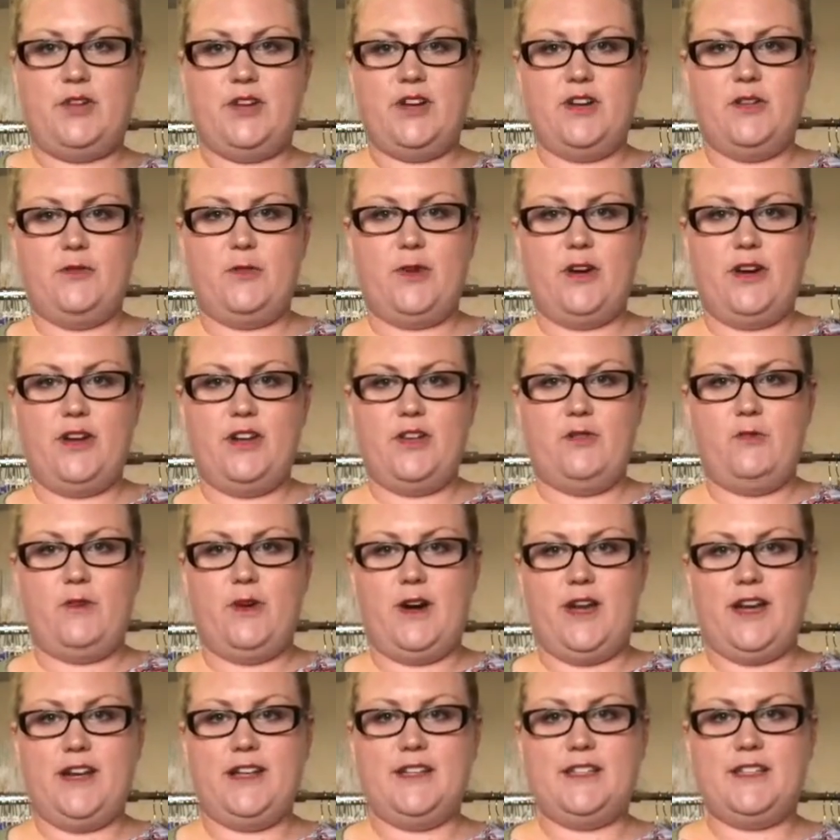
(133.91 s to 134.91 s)
put it where you
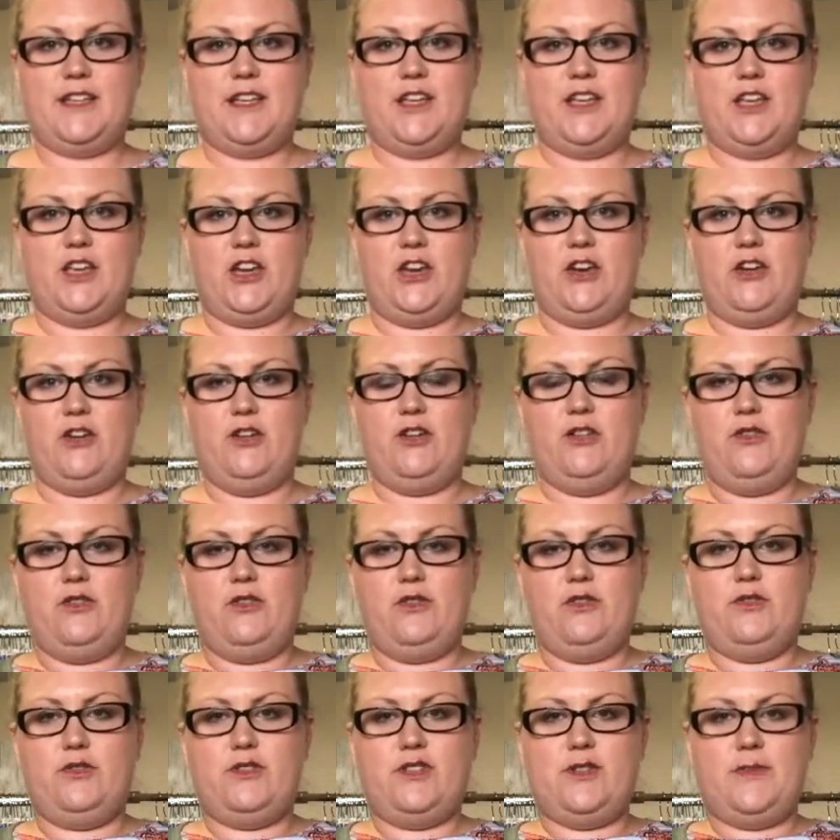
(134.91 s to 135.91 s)
want it to
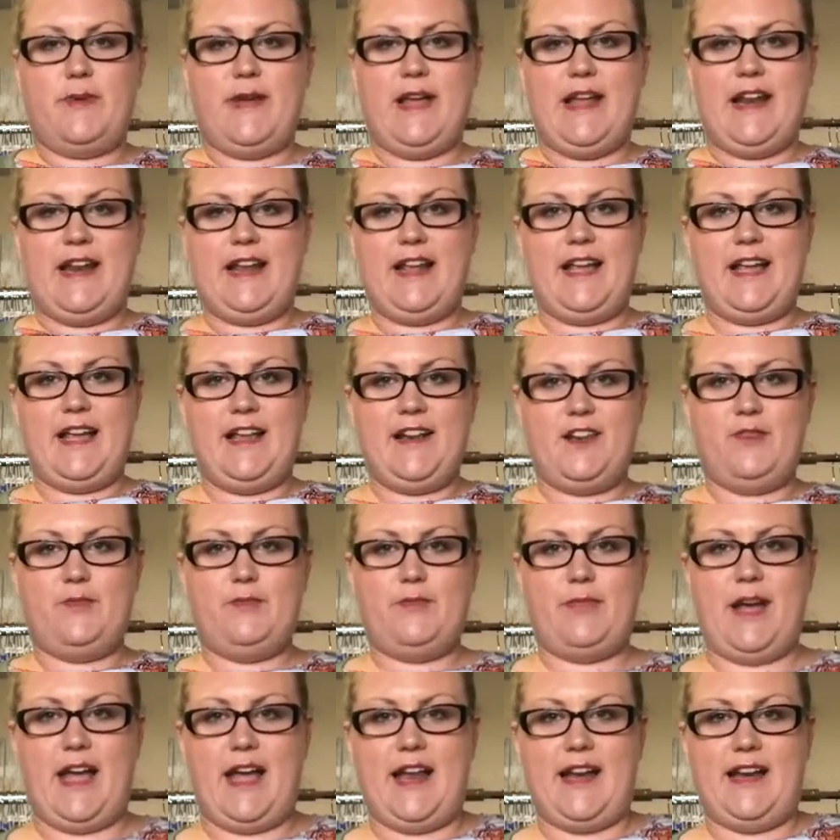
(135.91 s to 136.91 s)
go, depending on your
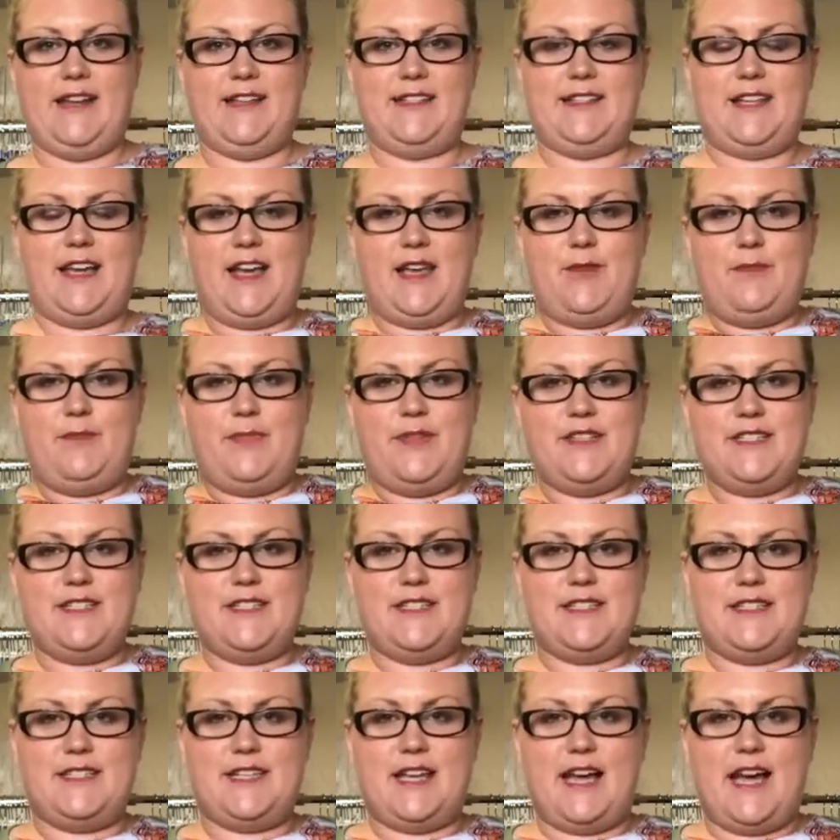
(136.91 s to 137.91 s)
body type and
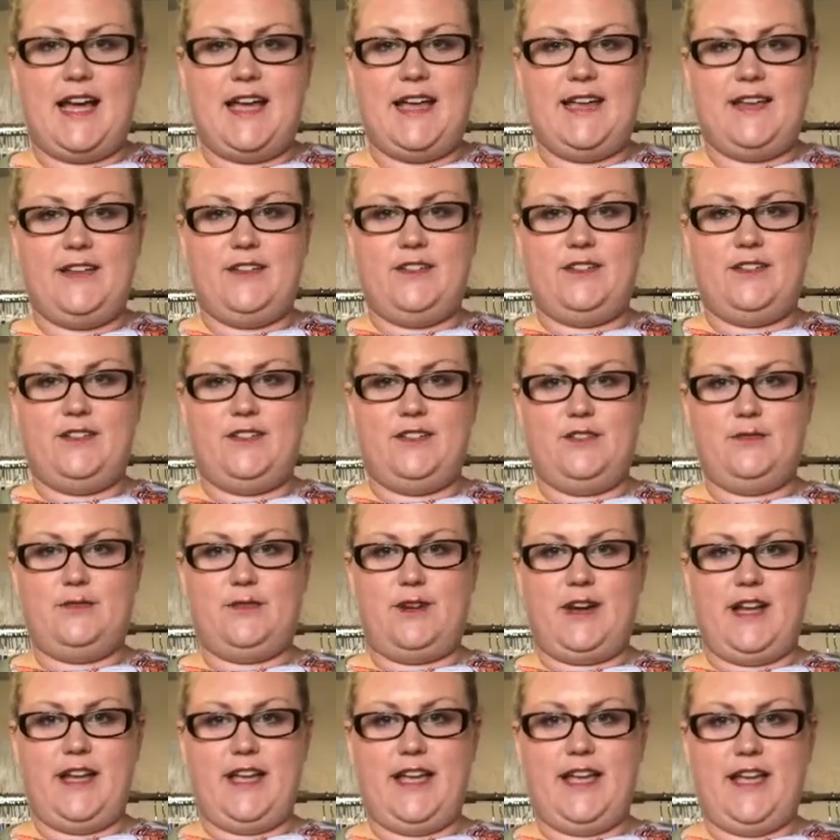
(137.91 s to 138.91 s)
style,
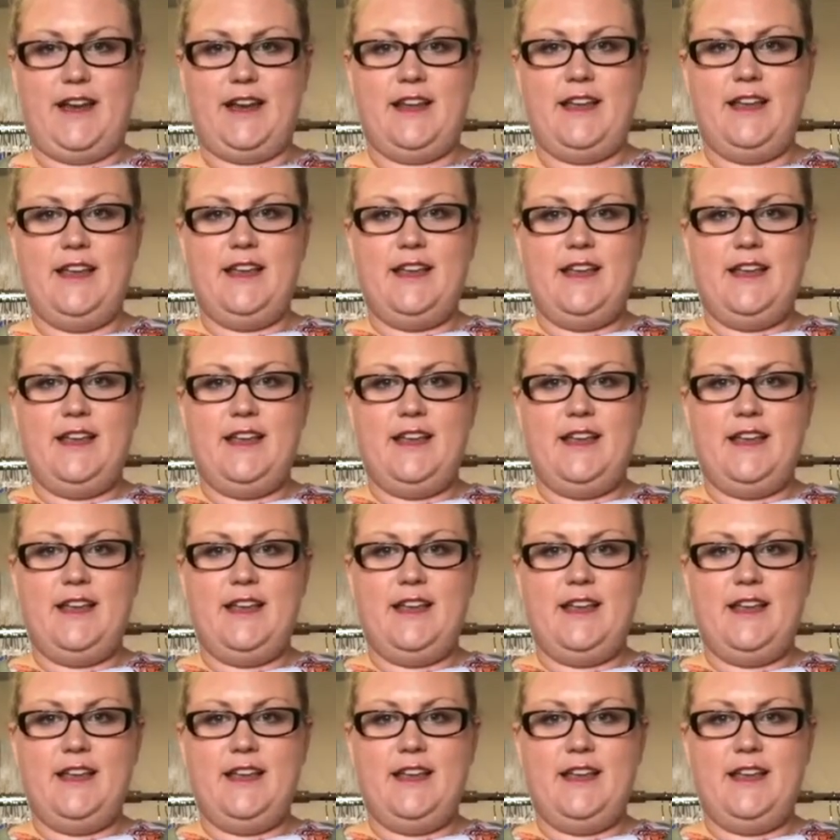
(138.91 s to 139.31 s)
right?